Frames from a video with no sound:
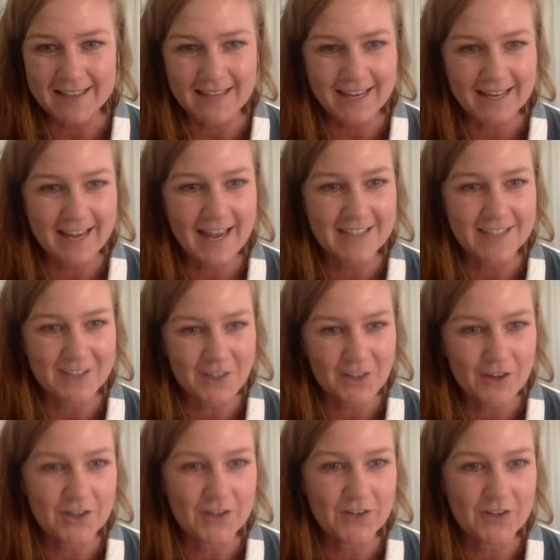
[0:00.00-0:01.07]
like, as a
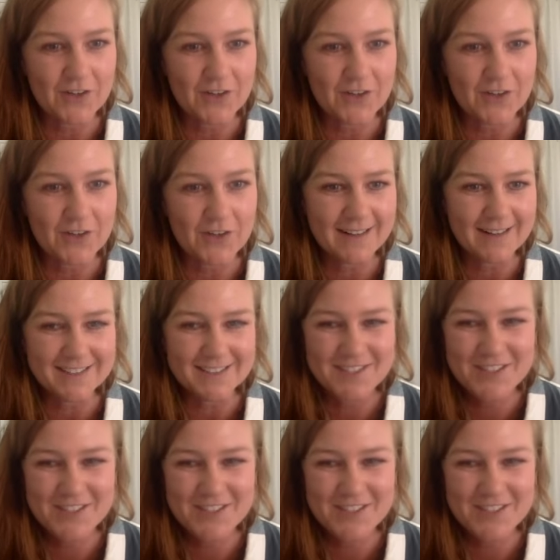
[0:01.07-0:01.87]
third grader,